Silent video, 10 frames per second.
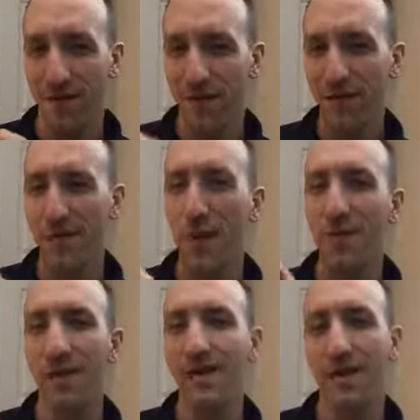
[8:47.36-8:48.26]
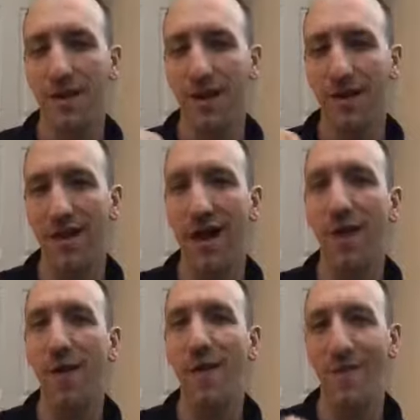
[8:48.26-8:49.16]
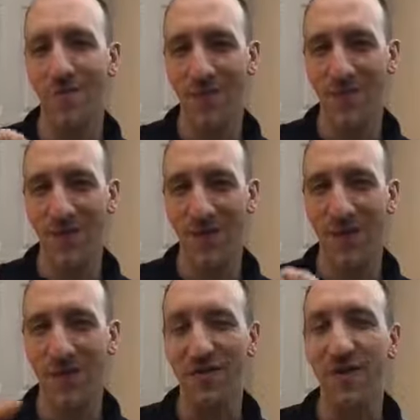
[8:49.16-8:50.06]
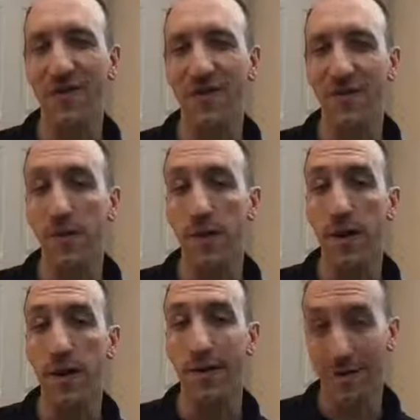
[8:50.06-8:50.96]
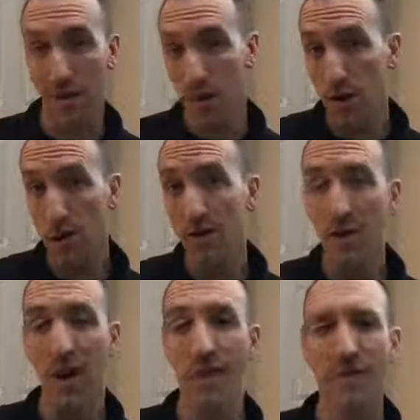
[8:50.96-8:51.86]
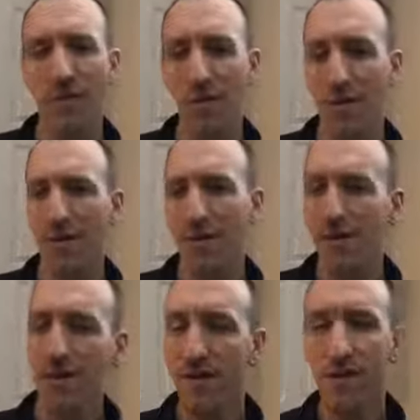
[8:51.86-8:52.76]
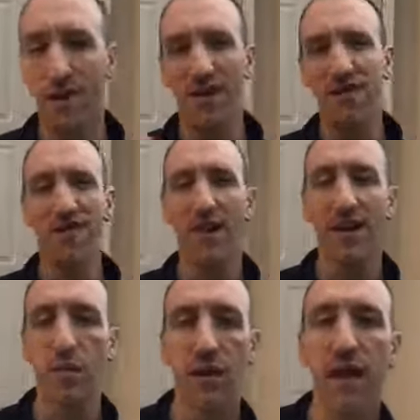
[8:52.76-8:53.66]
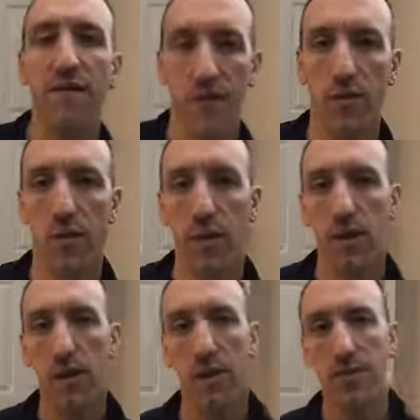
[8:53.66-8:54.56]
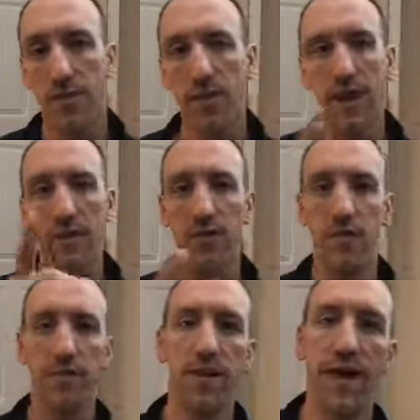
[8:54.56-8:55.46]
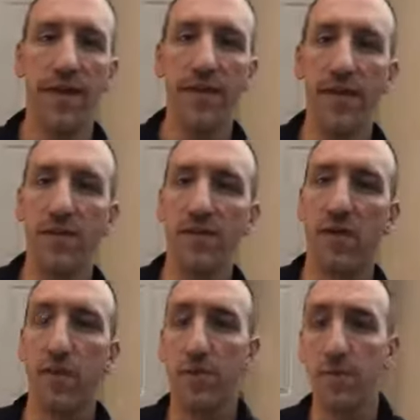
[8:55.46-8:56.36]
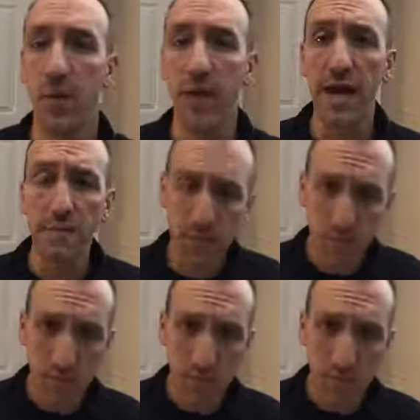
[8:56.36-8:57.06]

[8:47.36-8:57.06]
slowly just allow your excuses to be, oh, it's okay, don't worry, it's okay, that's just not going to work out for you. So be careful and have that discernment, okay?